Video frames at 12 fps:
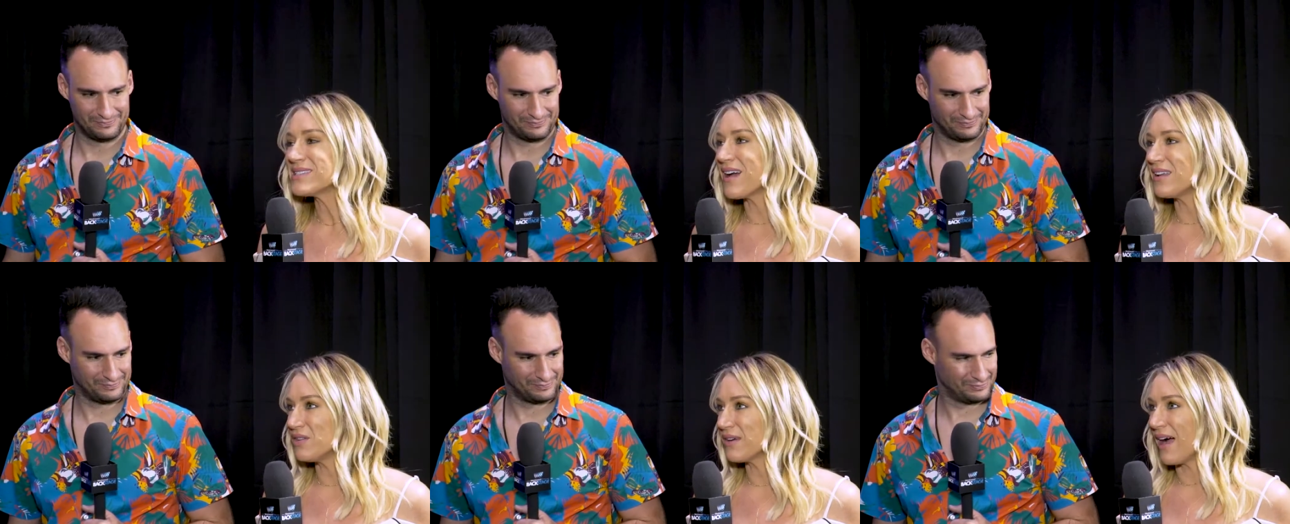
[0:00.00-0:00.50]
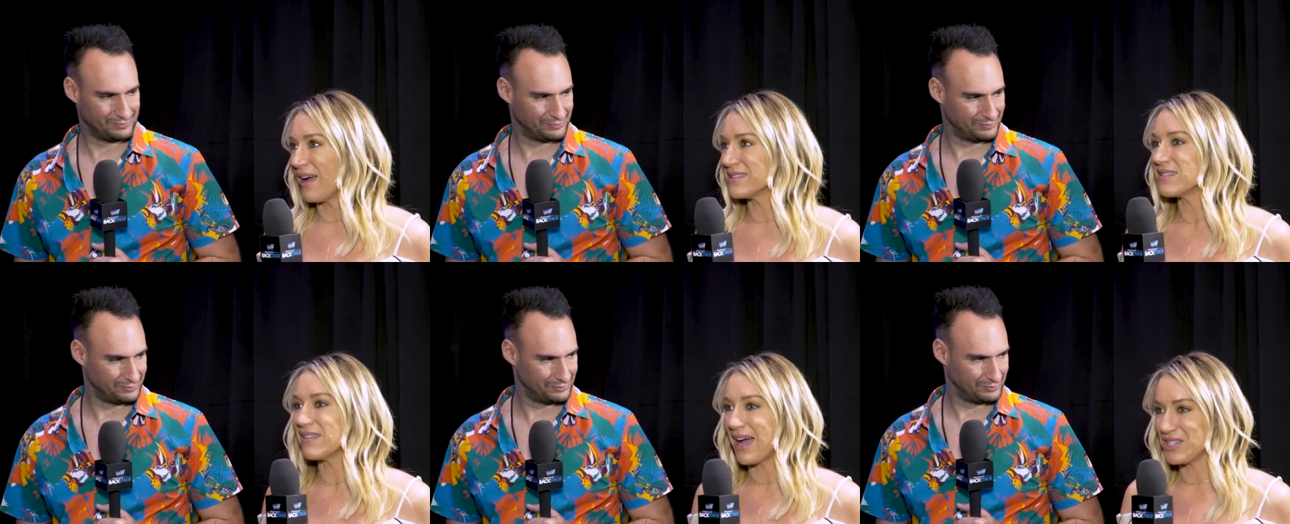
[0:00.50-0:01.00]
Speaker 1: saw you guys
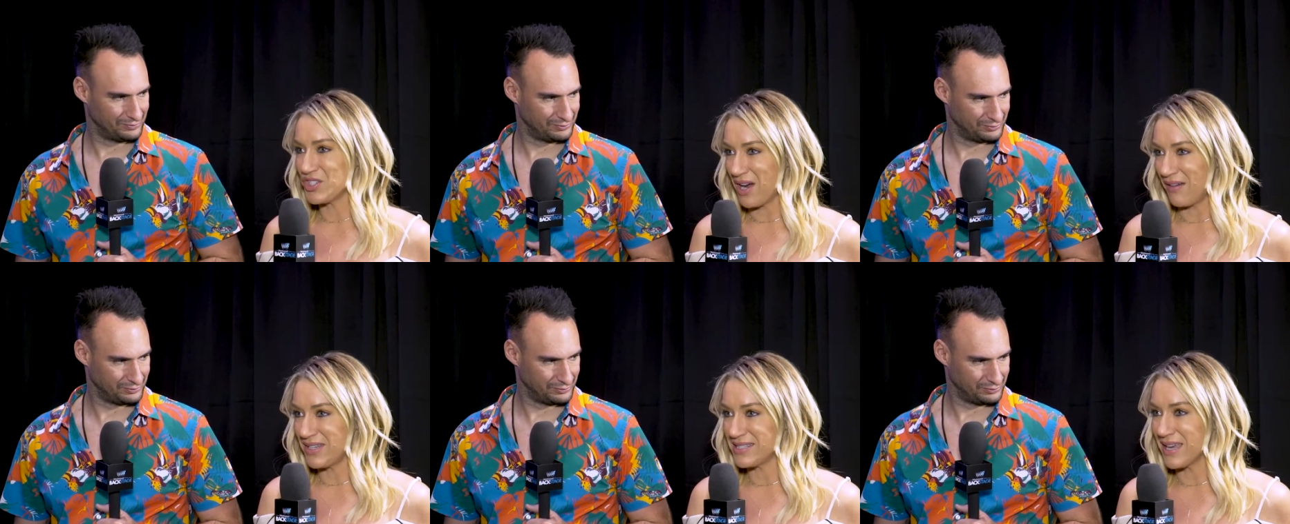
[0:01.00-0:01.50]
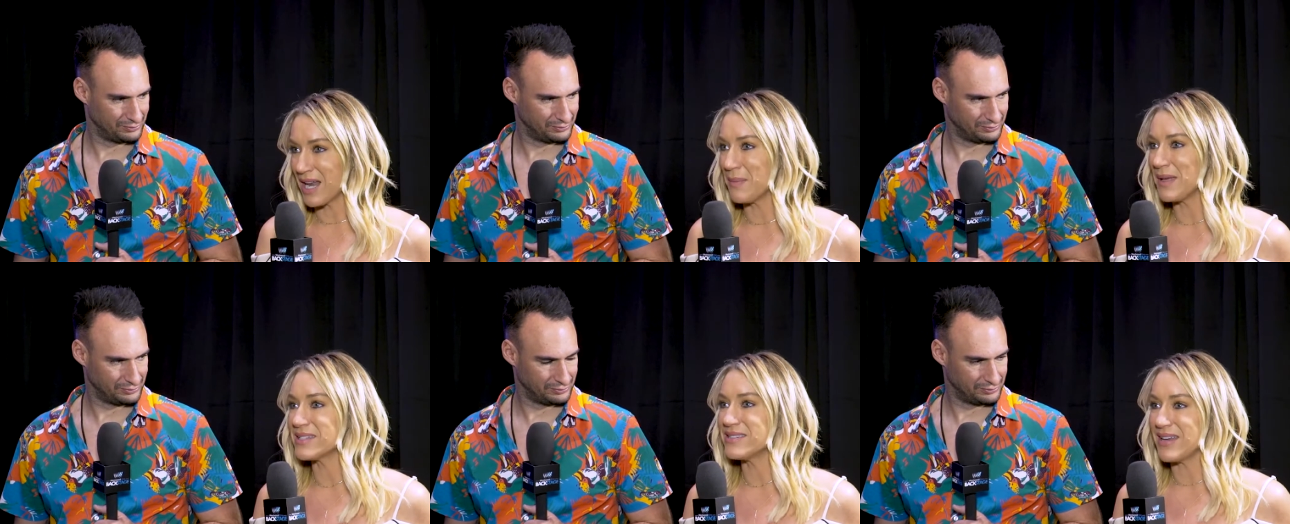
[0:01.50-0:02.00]
last year, obviously, on a
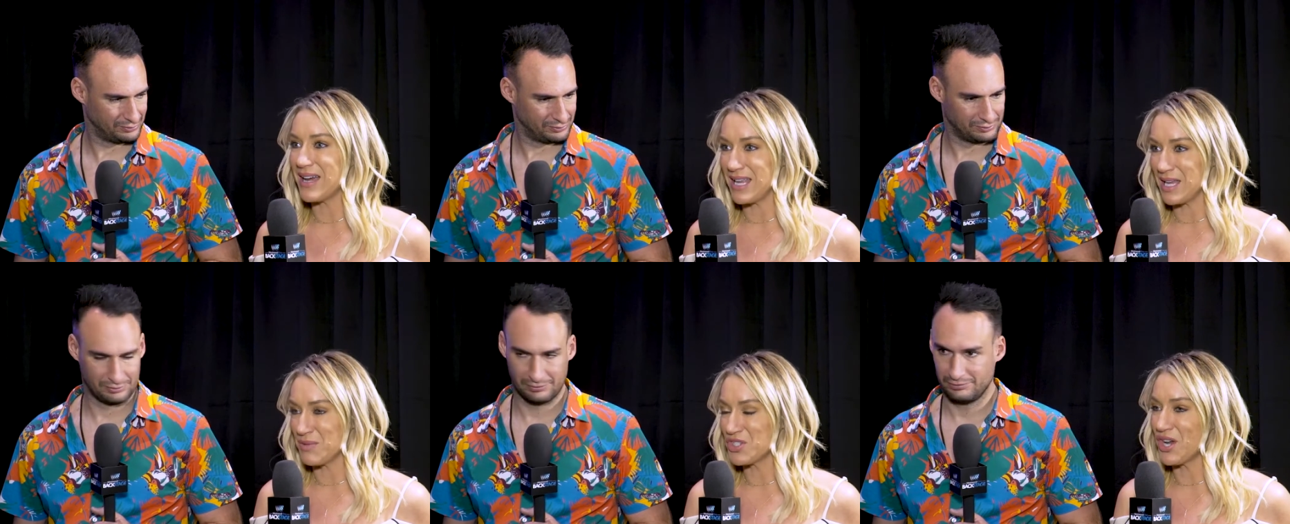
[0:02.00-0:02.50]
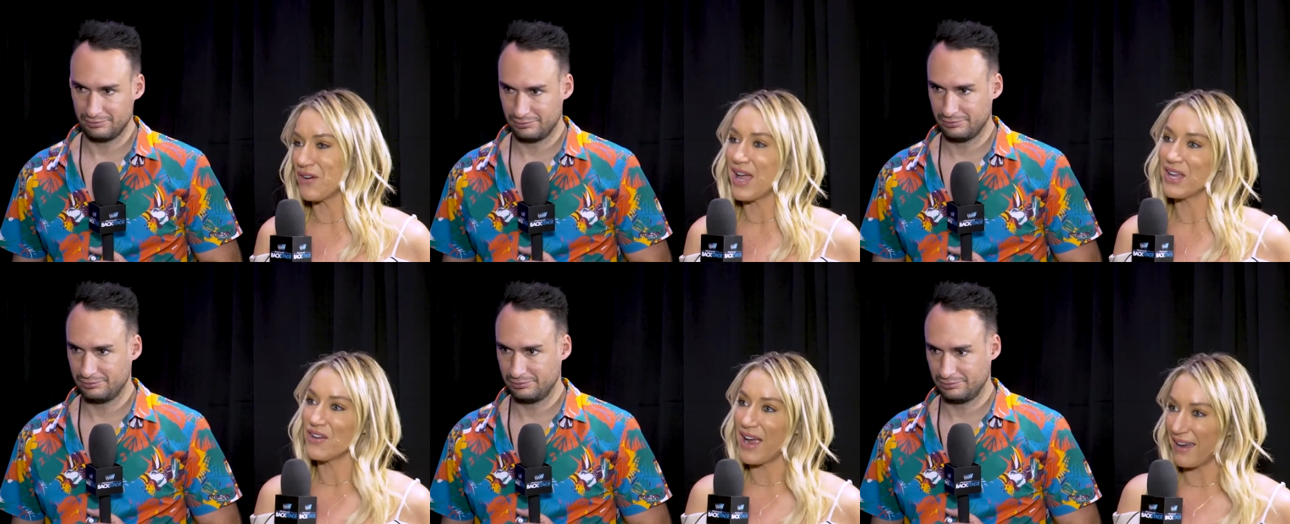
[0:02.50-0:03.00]
big stadium show. Now
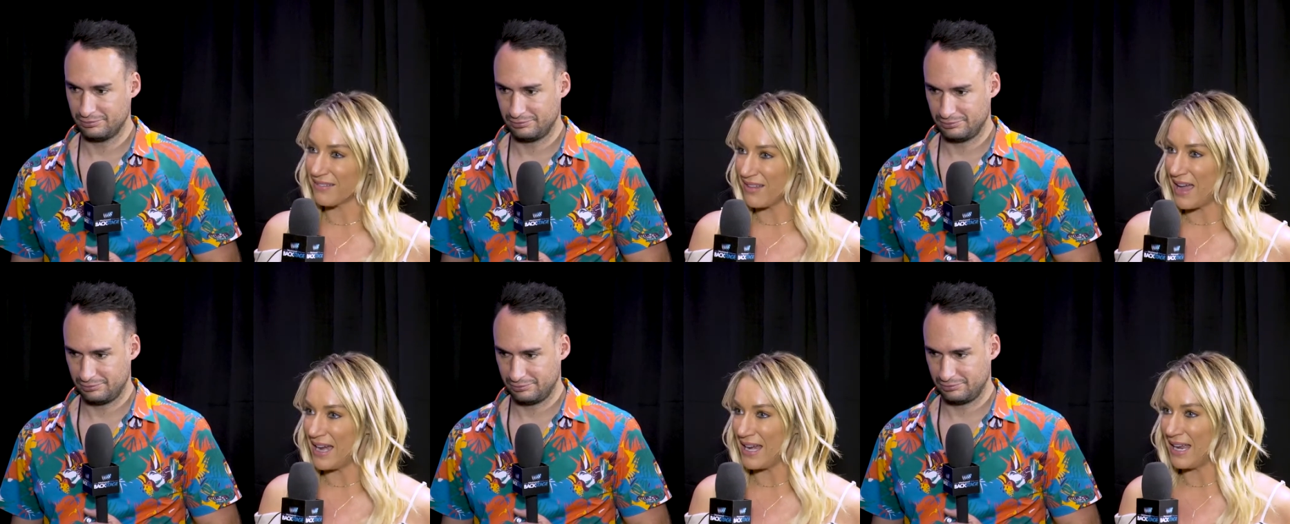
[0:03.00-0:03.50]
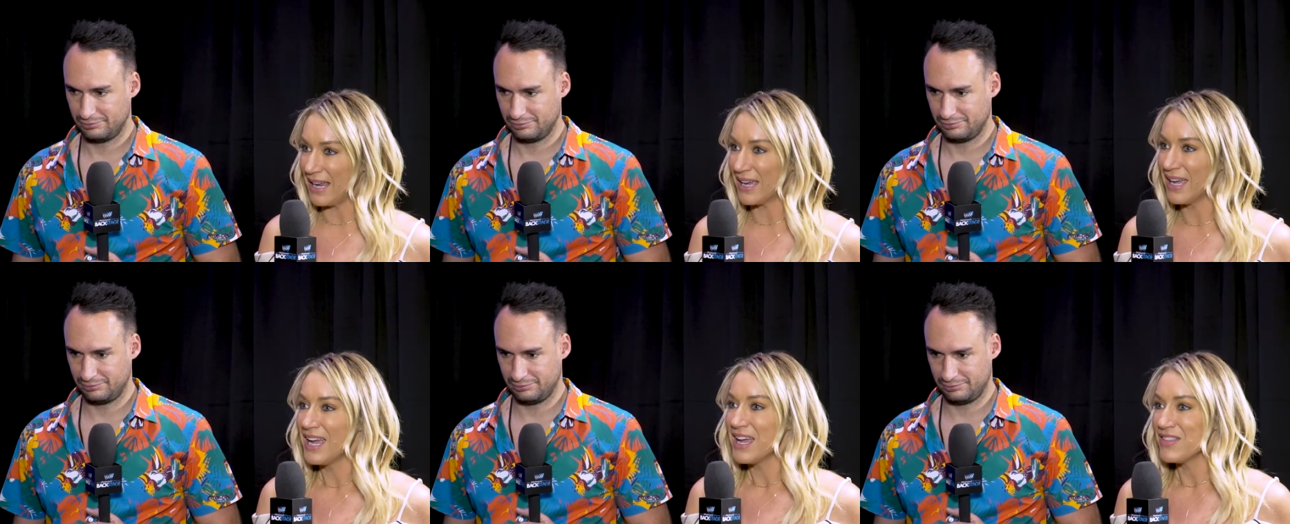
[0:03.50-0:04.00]
you're headlining
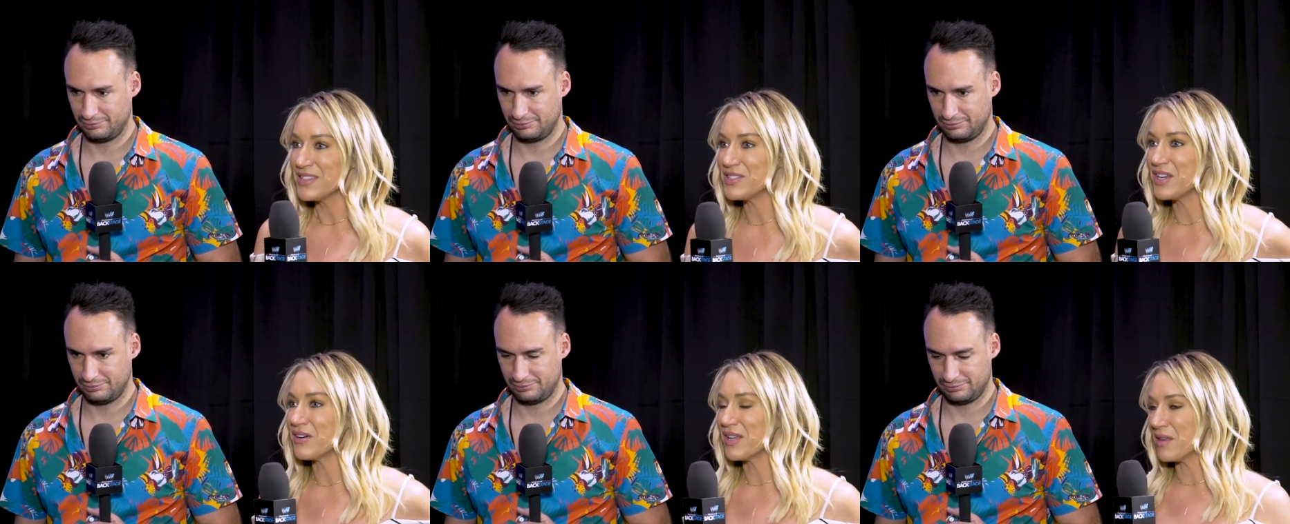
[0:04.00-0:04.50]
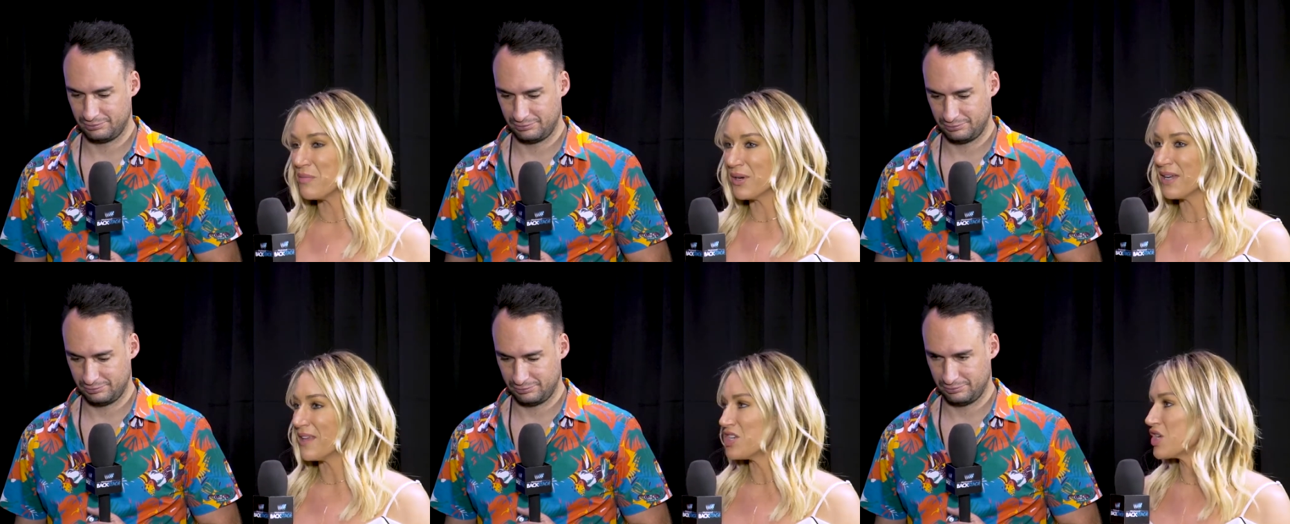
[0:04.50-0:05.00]
this year and then bringing that